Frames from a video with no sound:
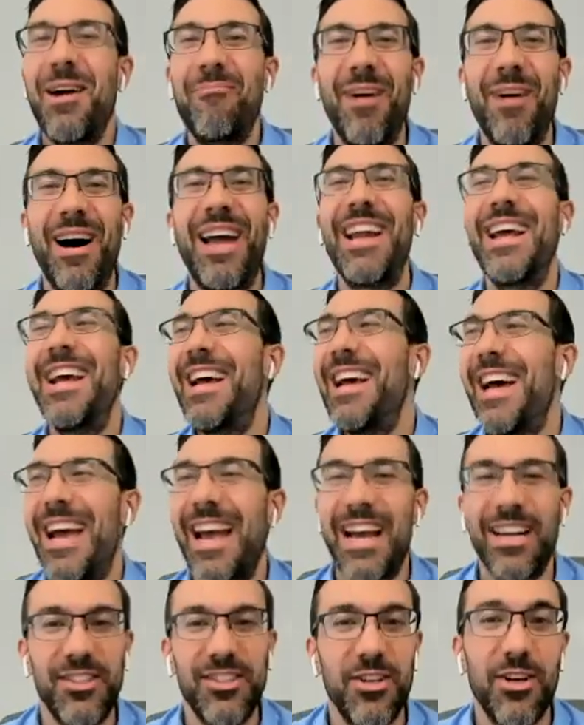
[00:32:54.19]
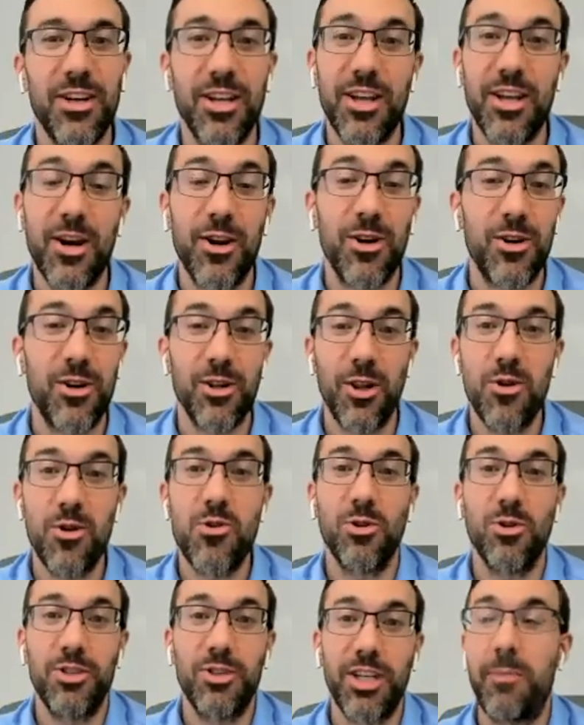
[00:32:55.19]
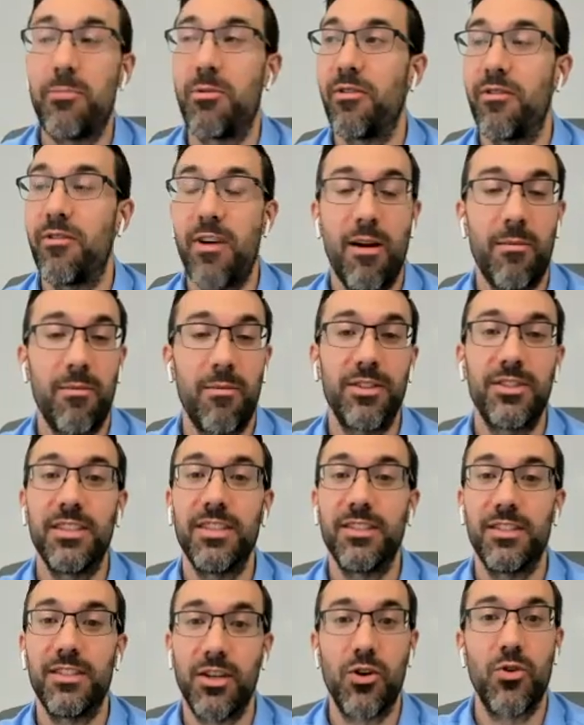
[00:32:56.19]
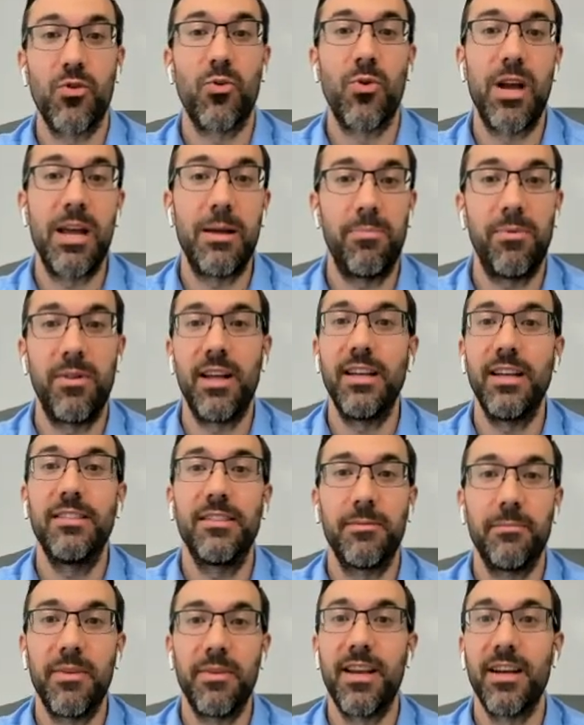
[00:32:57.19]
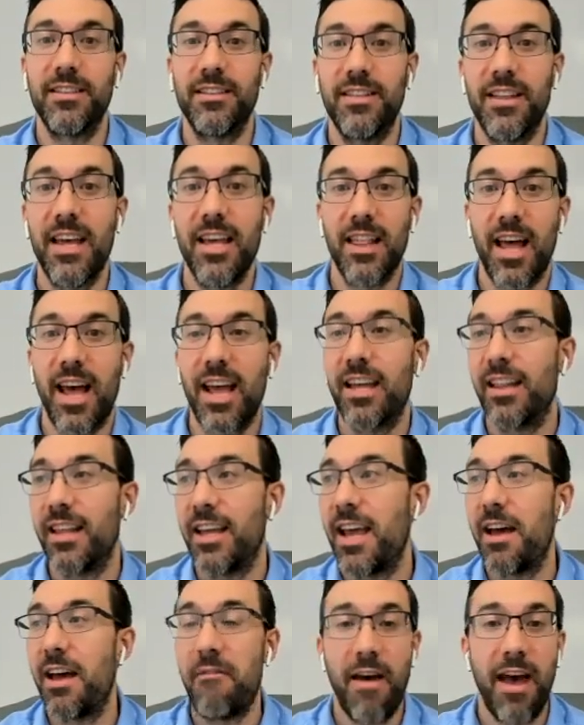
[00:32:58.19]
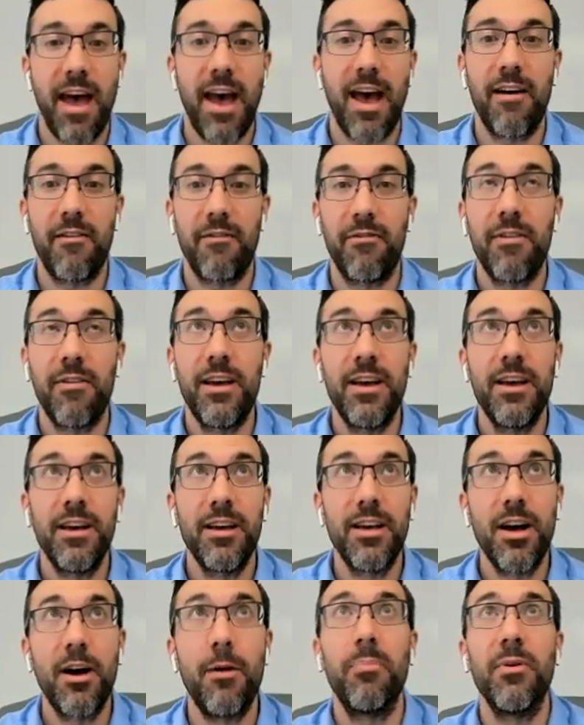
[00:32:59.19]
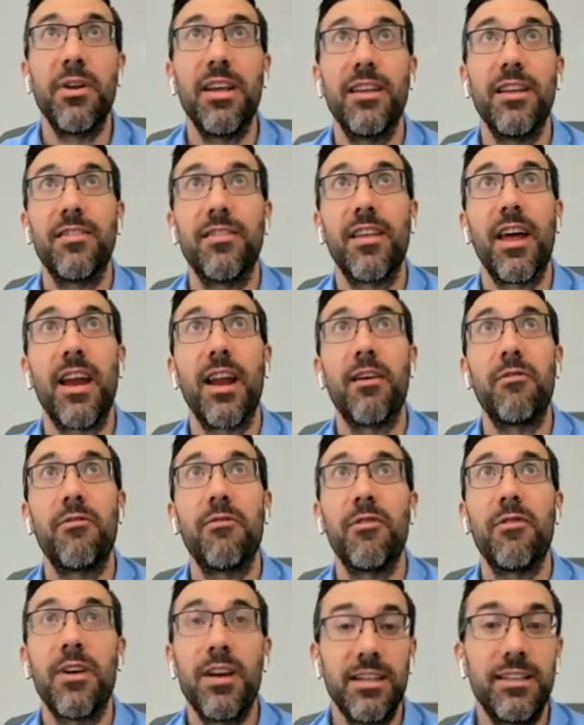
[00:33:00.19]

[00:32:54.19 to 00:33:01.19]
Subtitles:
But ask your local chamber of commerce is a great place, because they likely have companies that have